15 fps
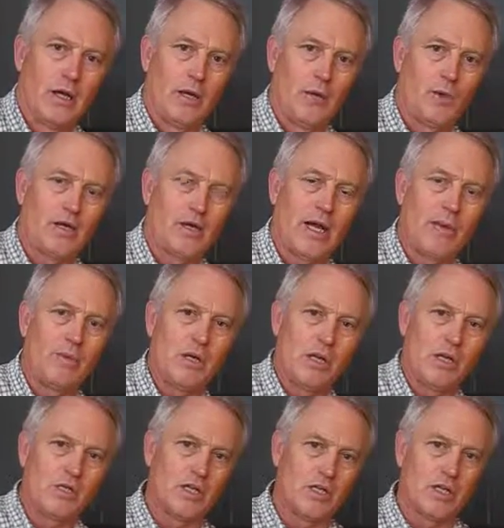And what that
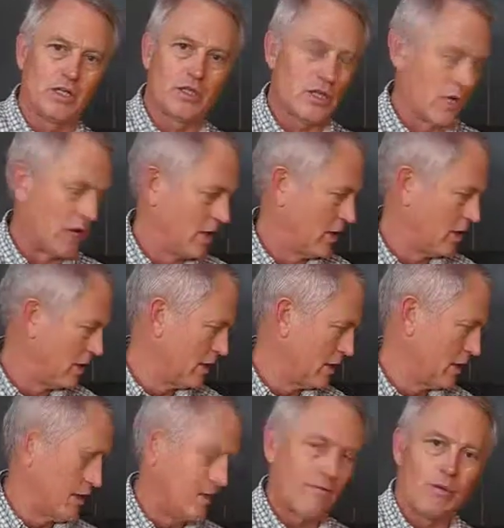means is
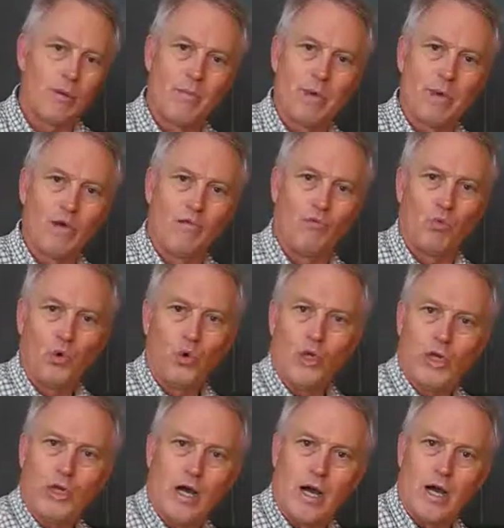for the amount of
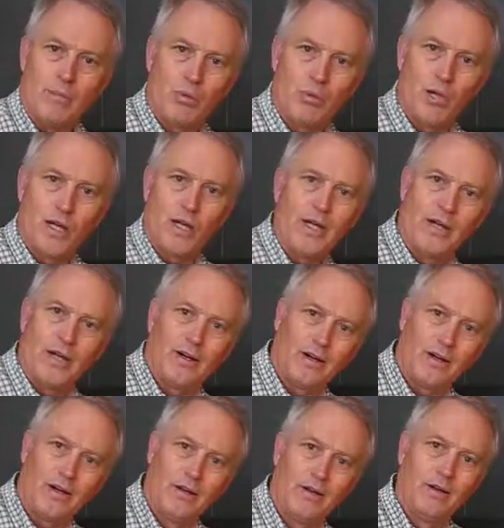wood I put in
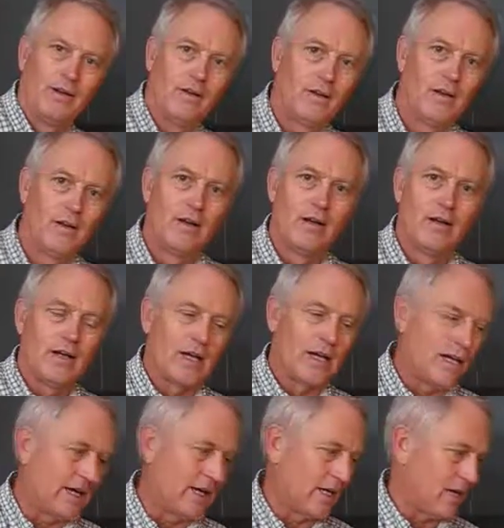here, I
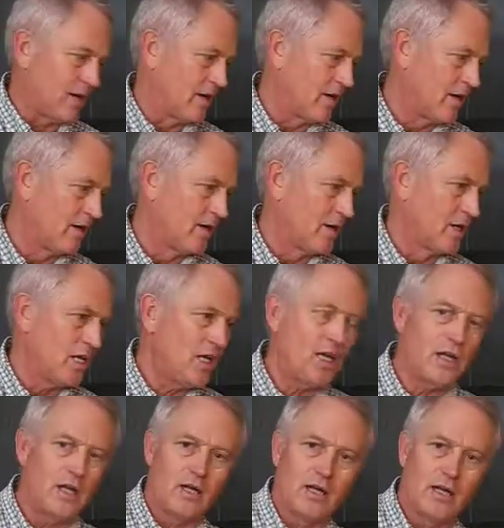get
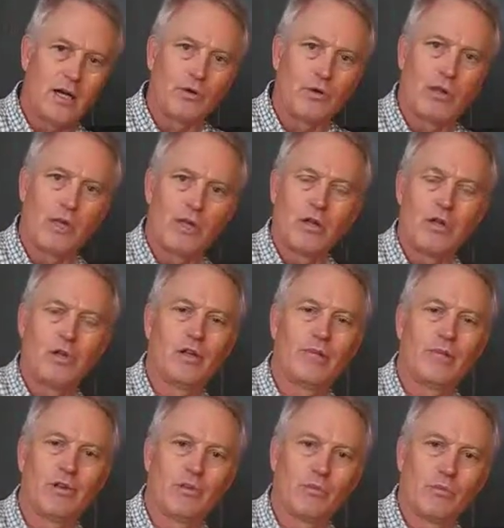heat out into the
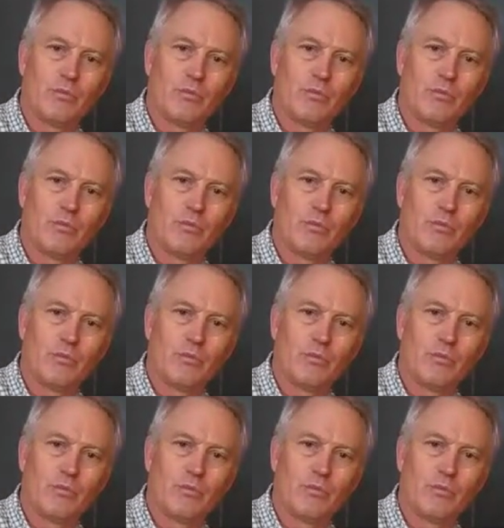living room.